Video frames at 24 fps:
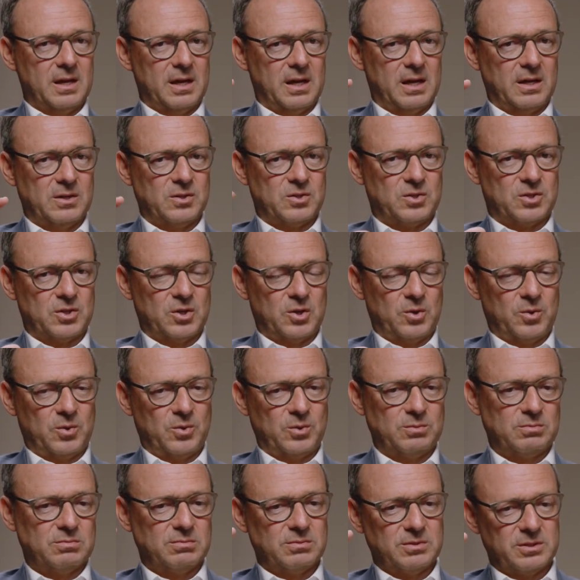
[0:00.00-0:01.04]
And
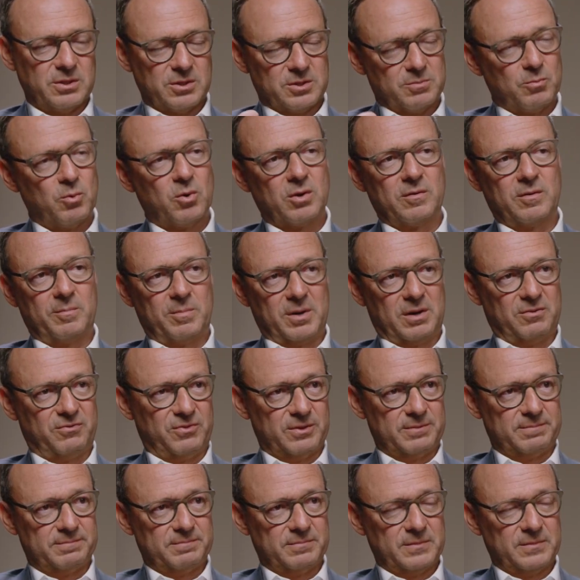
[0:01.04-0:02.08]
so there's more of a buffer.